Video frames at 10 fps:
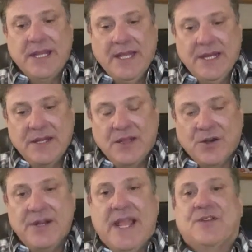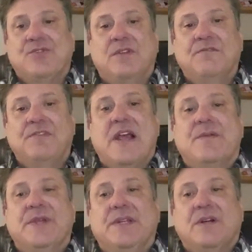and our natural
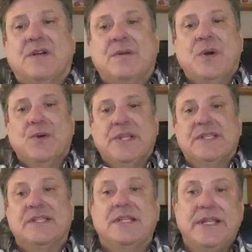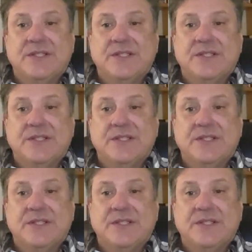environment harmonious.